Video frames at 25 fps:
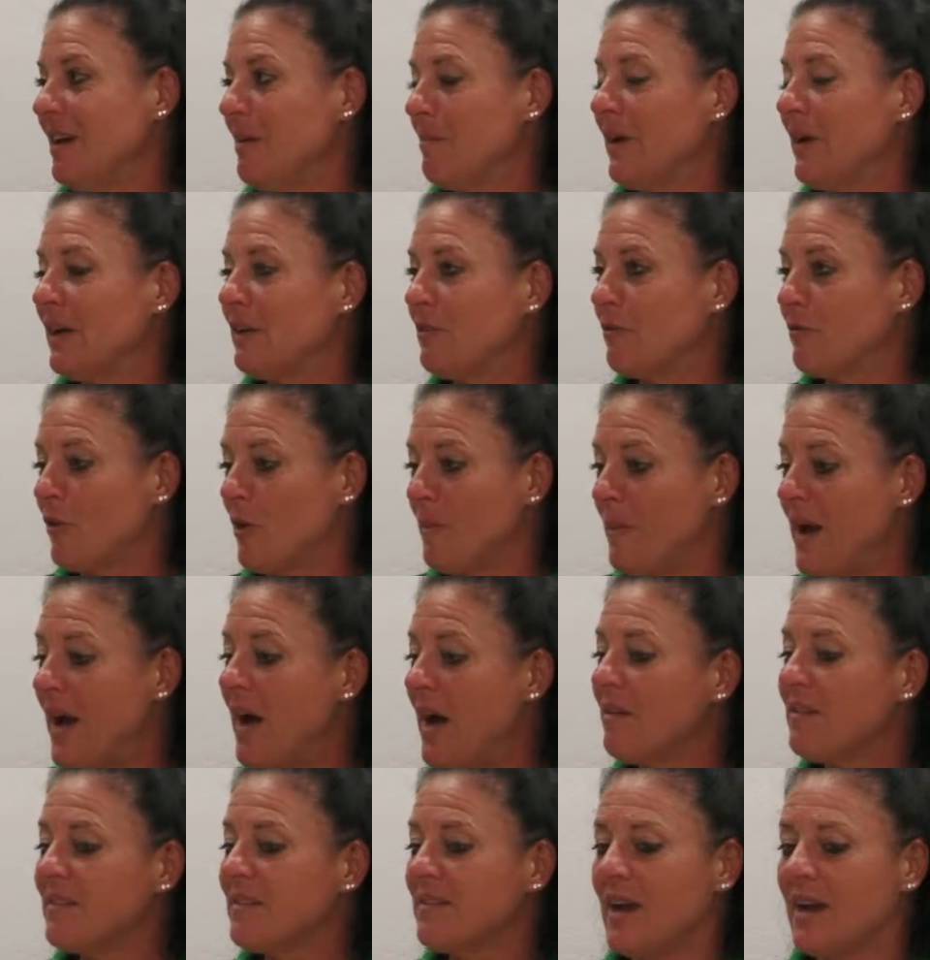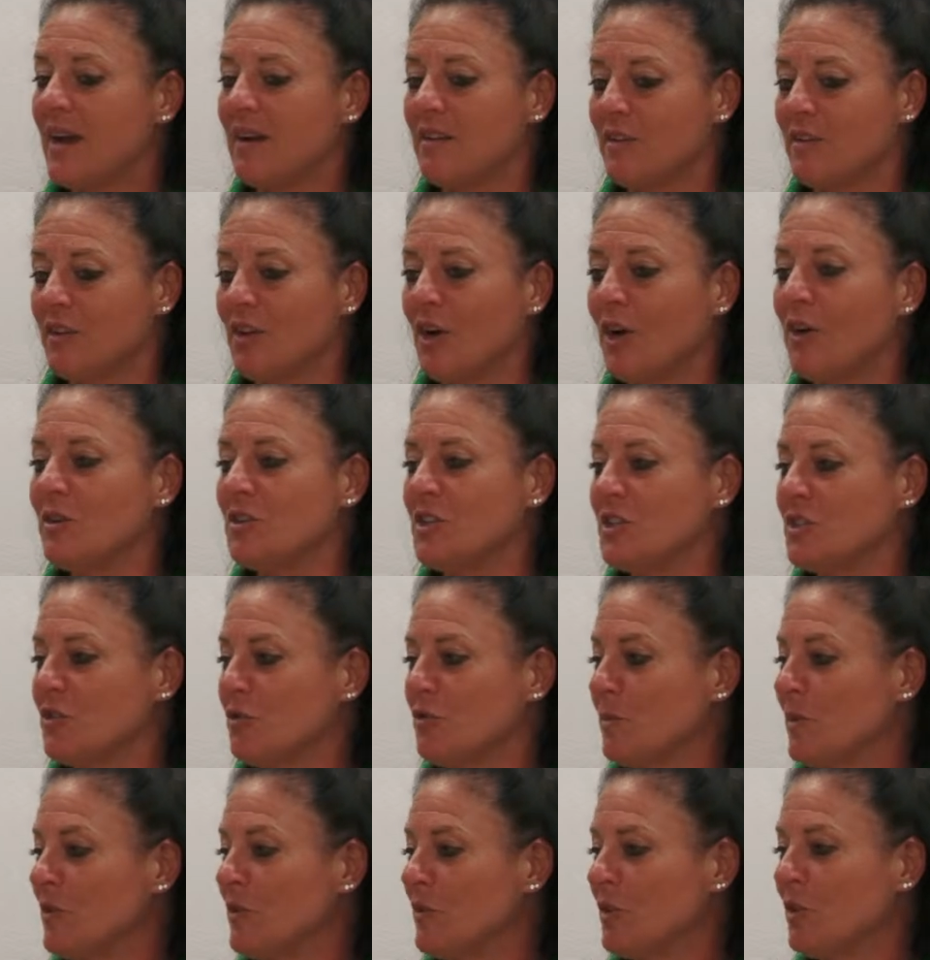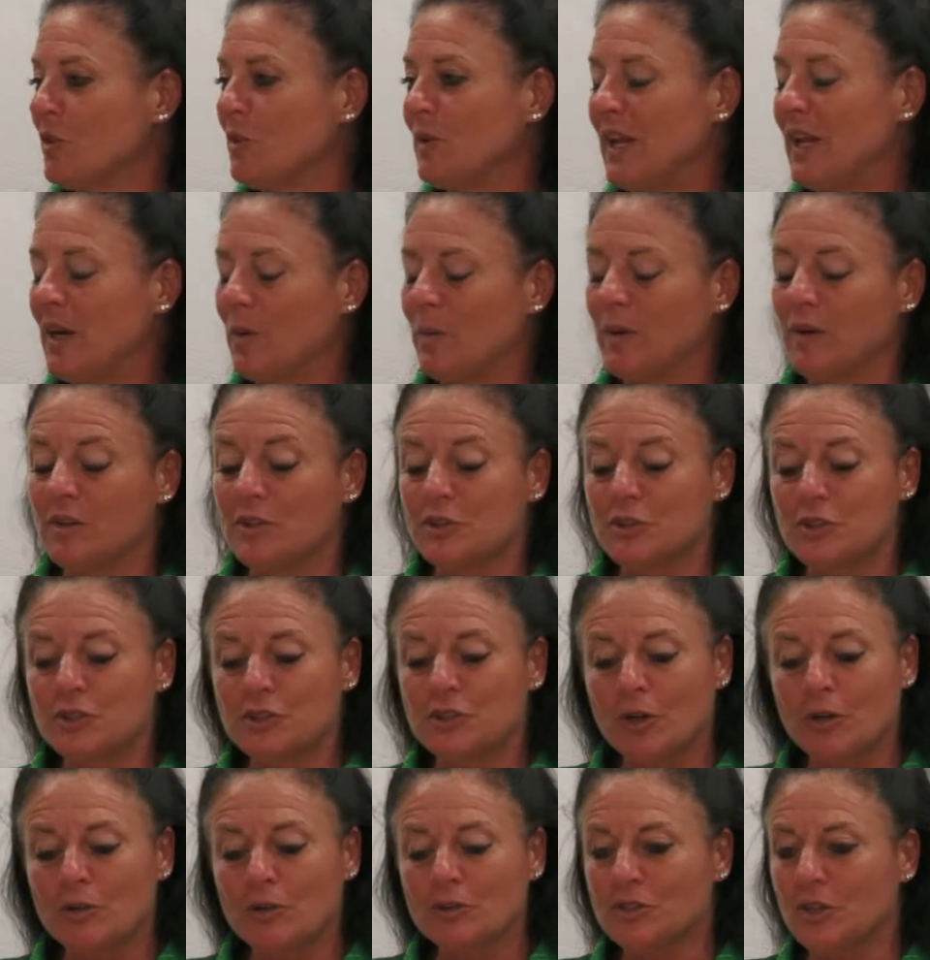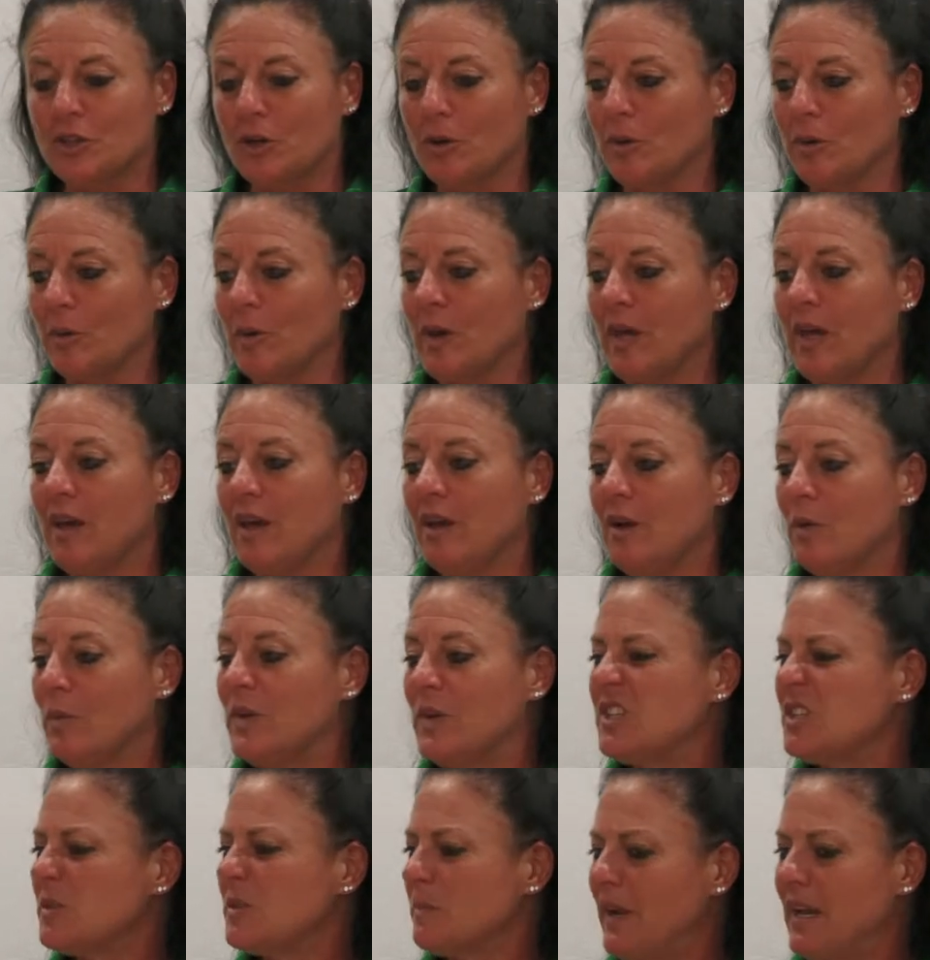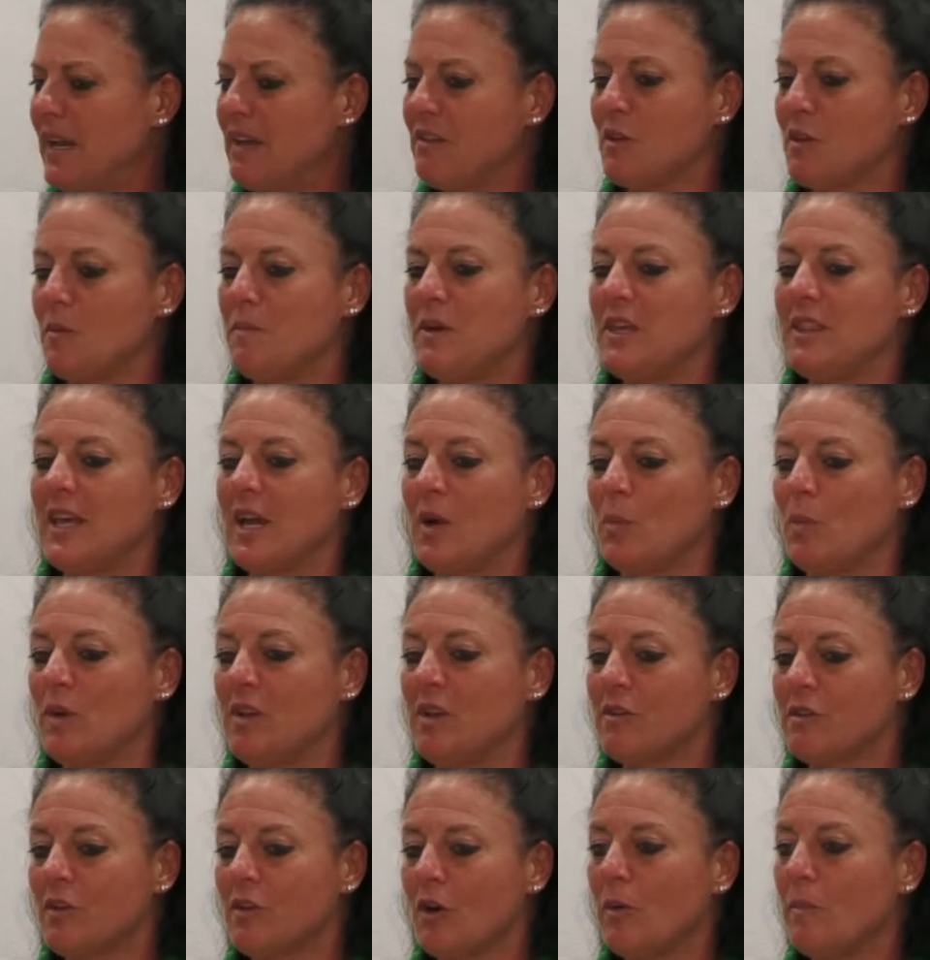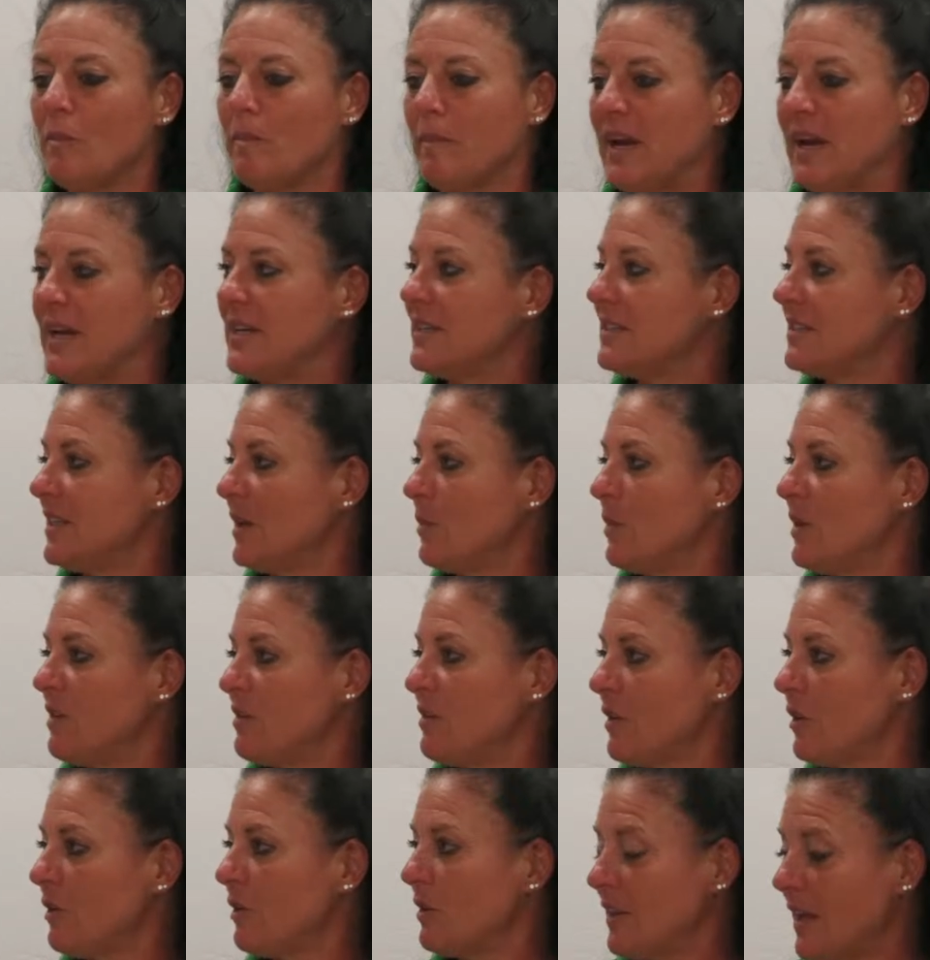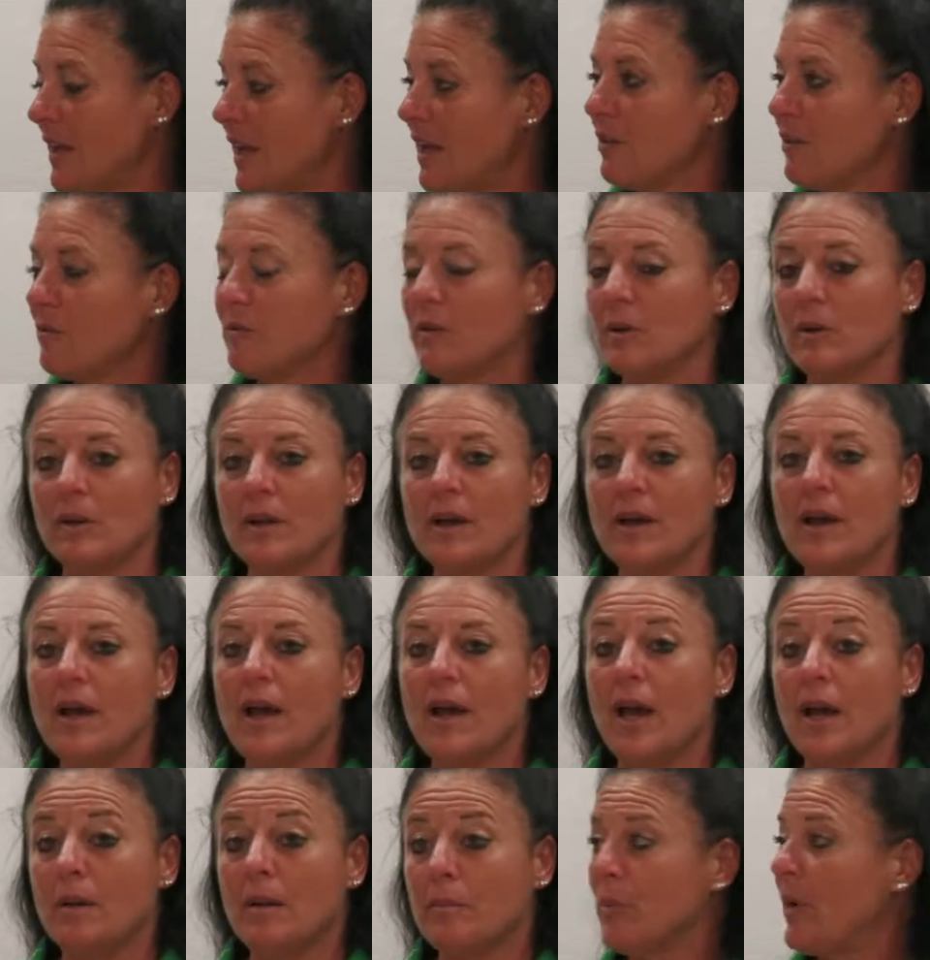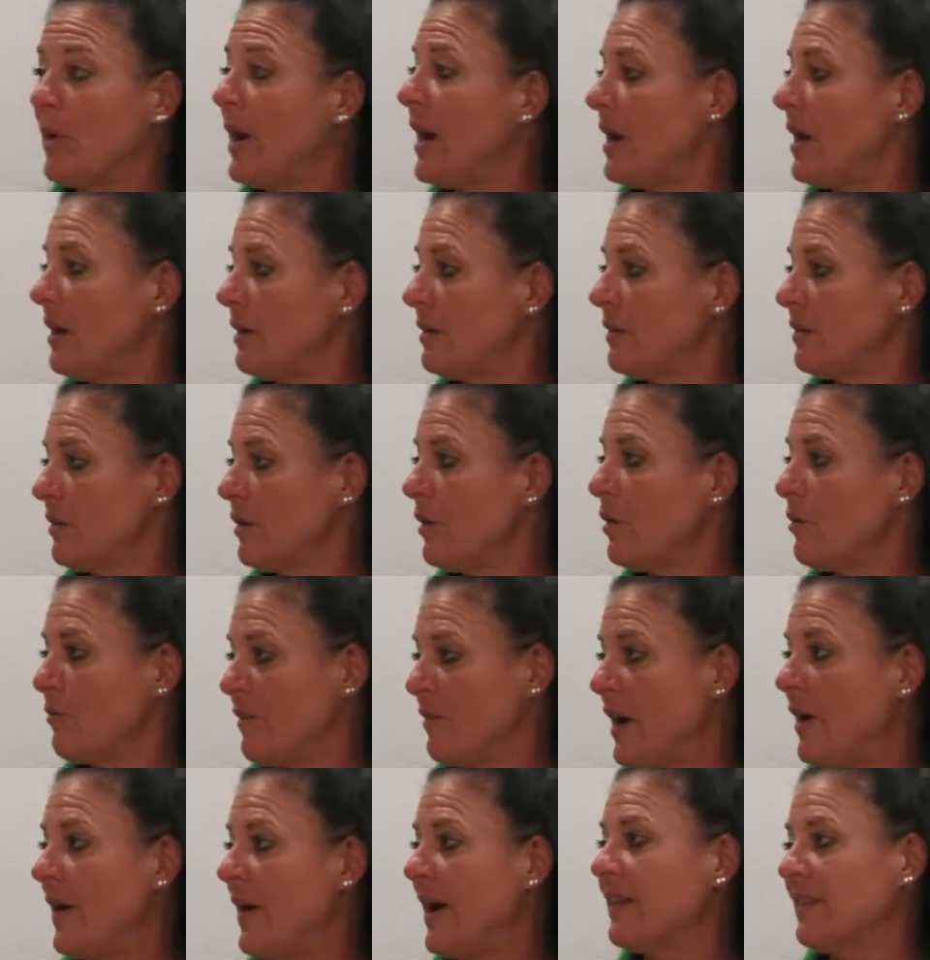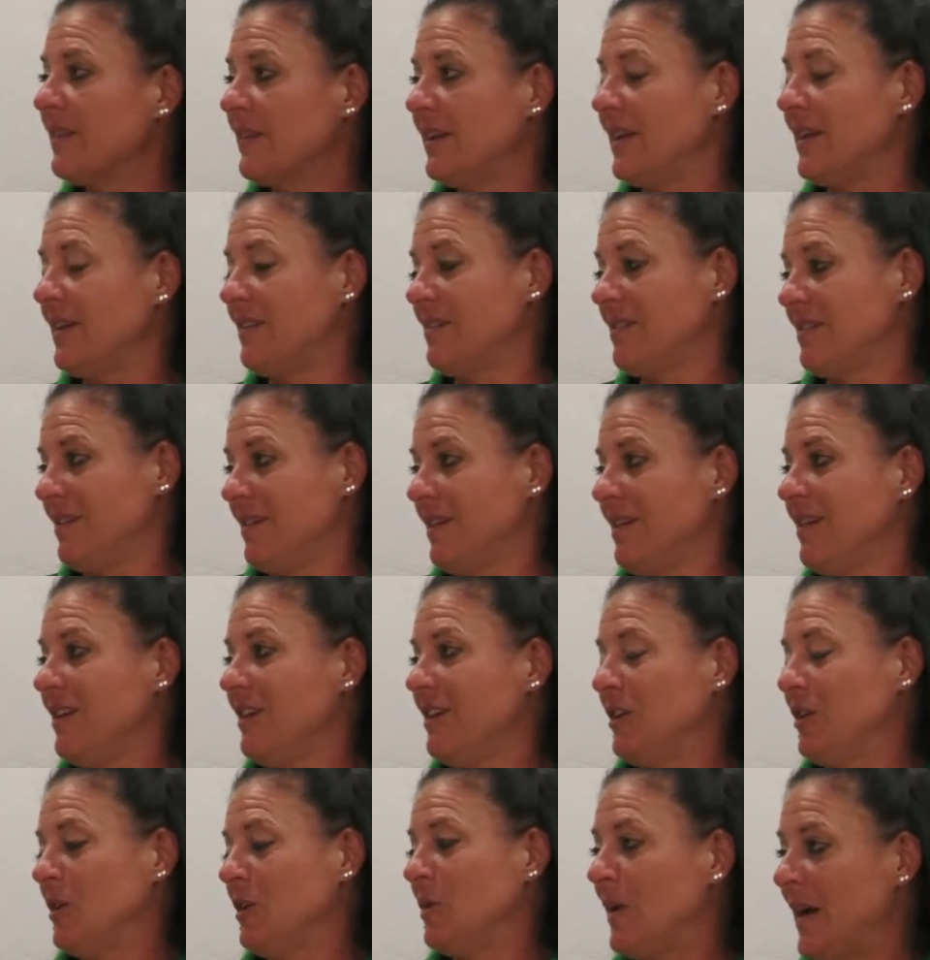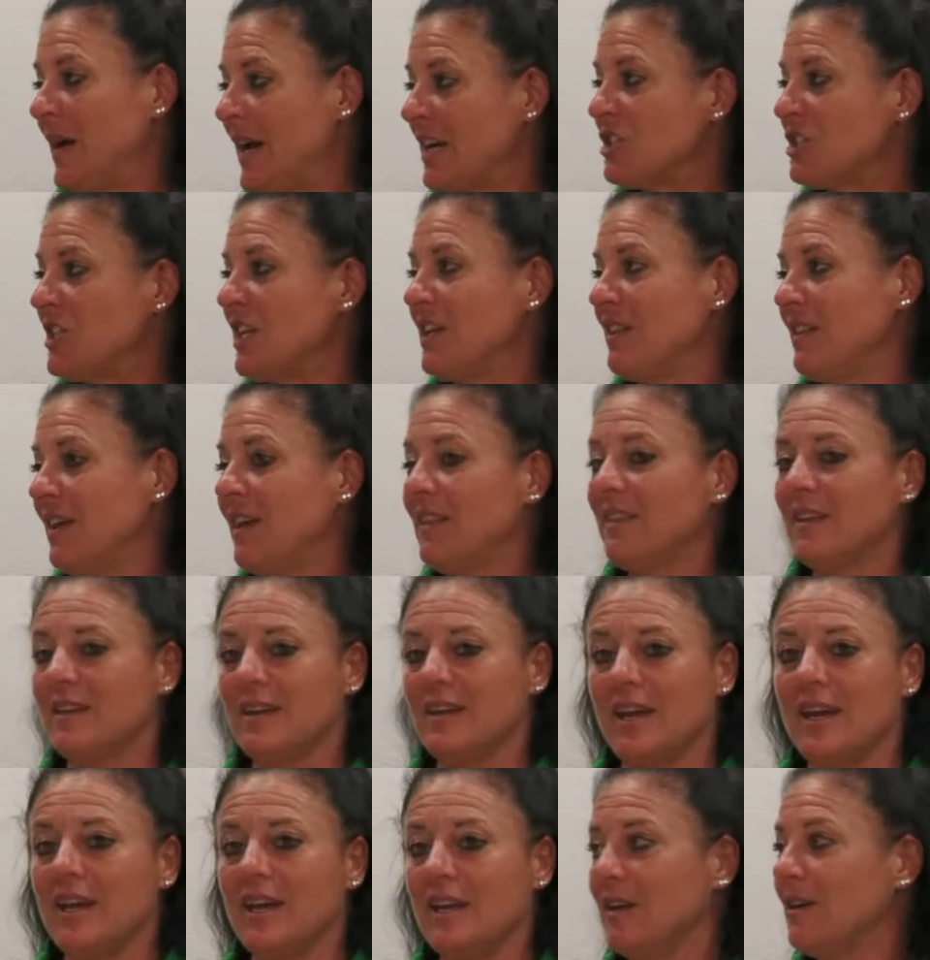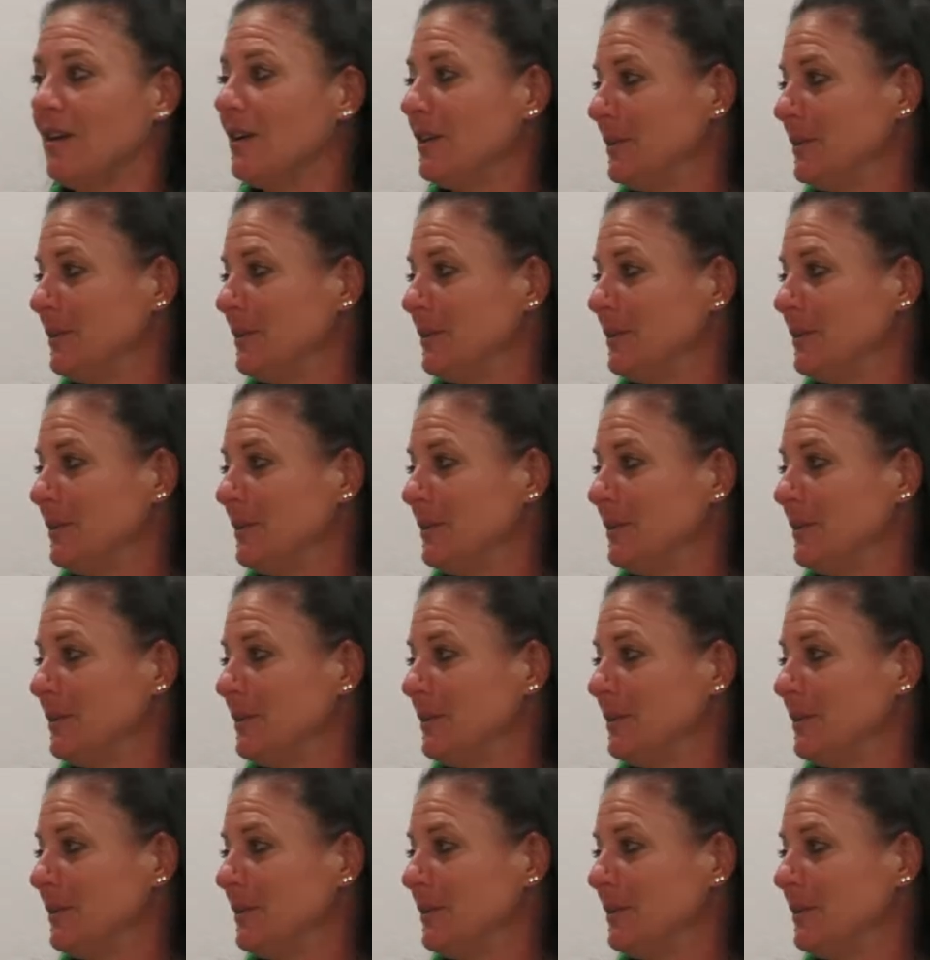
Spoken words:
But from our side as coaches from the school, like we're we're just blessed to be there, and we're so amazed and we're so thankful and proud of our athletes who are actually there the day here.